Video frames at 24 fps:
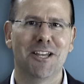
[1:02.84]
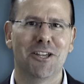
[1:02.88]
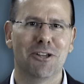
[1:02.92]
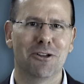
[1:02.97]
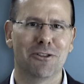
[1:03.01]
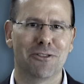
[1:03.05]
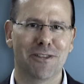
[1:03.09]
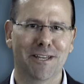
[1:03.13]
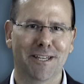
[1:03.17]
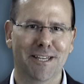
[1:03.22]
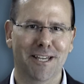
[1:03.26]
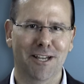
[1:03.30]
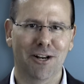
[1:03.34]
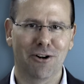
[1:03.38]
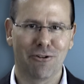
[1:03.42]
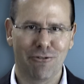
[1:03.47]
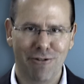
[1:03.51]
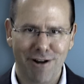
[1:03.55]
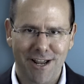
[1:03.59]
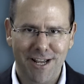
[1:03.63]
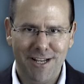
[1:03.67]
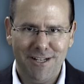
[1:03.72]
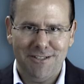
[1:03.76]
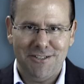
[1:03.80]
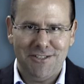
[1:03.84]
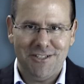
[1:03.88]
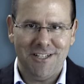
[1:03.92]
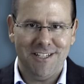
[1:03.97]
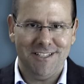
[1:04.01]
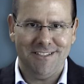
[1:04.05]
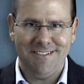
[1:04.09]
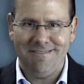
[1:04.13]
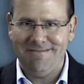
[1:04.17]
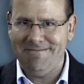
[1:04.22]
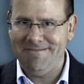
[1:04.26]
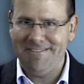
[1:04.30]
You're thinking, Greg,
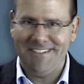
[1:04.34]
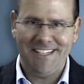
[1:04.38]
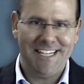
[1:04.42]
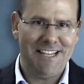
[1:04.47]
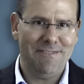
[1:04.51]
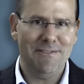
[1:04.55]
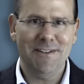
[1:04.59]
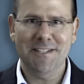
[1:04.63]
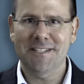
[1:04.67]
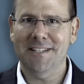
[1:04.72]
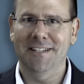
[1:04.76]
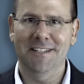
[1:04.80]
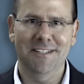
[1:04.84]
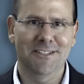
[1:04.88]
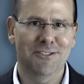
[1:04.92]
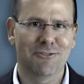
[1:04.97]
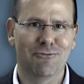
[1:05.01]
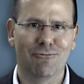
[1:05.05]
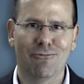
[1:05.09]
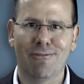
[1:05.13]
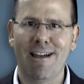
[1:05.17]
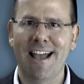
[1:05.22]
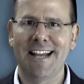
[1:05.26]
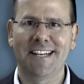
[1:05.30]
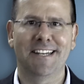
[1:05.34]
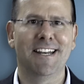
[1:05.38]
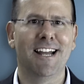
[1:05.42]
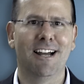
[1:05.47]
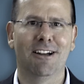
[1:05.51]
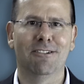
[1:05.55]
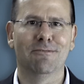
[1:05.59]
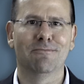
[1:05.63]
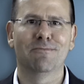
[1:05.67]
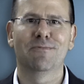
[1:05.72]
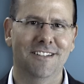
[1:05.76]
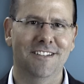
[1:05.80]
just give us the list right
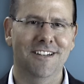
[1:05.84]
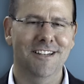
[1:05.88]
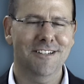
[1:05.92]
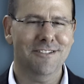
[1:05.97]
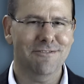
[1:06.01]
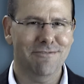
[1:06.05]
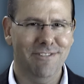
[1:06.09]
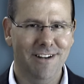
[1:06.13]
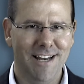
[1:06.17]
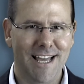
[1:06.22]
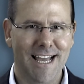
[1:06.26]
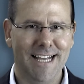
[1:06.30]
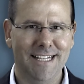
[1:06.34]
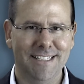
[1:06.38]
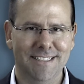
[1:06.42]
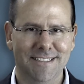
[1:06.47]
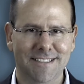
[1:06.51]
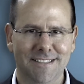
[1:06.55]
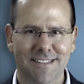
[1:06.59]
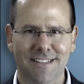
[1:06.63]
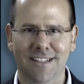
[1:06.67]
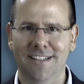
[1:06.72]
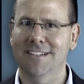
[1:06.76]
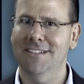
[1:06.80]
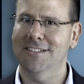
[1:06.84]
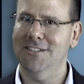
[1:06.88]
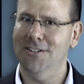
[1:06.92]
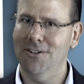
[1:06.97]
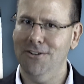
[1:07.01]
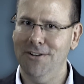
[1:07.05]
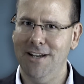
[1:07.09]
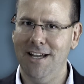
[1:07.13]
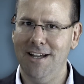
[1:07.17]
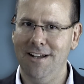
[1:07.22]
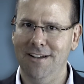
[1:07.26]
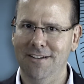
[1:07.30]
now. Just relax,
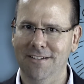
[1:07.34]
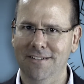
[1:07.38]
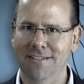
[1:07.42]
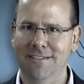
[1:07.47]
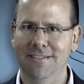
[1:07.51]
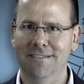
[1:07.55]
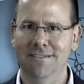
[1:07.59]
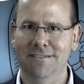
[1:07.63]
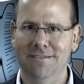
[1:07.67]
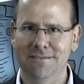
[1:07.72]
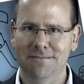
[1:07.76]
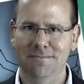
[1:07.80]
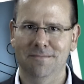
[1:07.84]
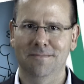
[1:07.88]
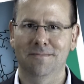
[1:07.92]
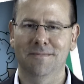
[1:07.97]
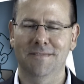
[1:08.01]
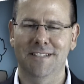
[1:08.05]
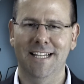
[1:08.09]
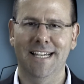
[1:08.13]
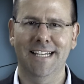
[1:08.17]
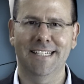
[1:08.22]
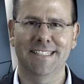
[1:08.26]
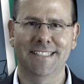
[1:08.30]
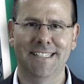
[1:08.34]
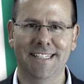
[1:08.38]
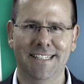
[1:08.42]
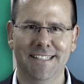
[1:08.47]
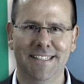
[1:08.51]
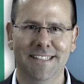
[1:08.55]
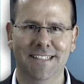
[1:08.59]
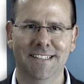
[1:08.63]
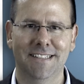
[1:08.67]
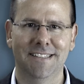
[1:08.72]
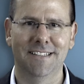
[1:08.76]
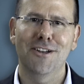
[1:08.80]
slow down, take a seat.